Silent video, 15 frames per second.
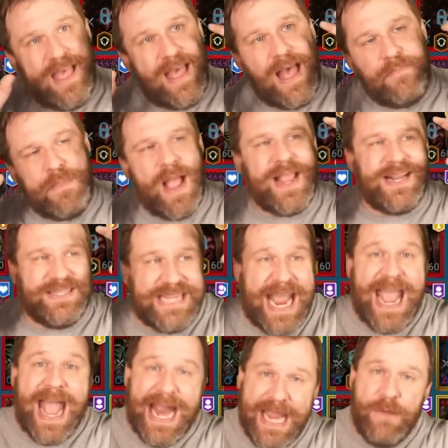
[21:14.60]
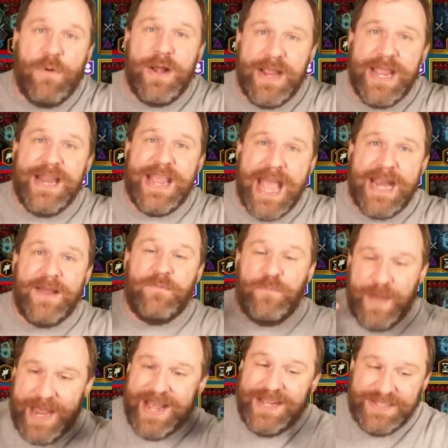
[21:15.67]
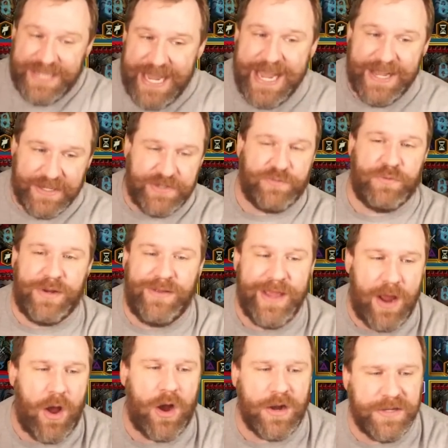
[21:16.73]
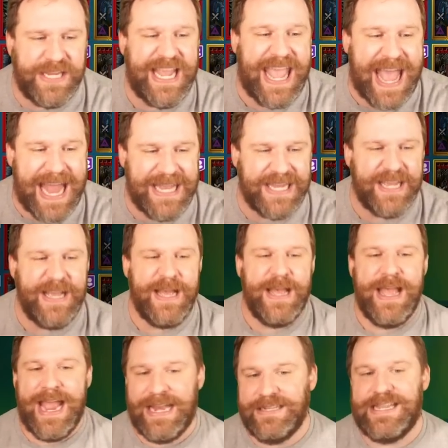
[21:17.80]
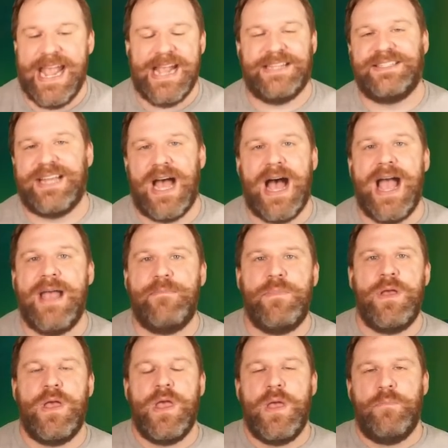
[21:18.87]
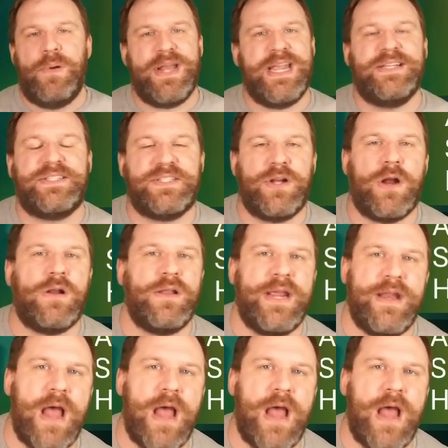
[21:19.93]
I'm not going to say anyone can get him because he is really hard to get and takes time, but he's certainly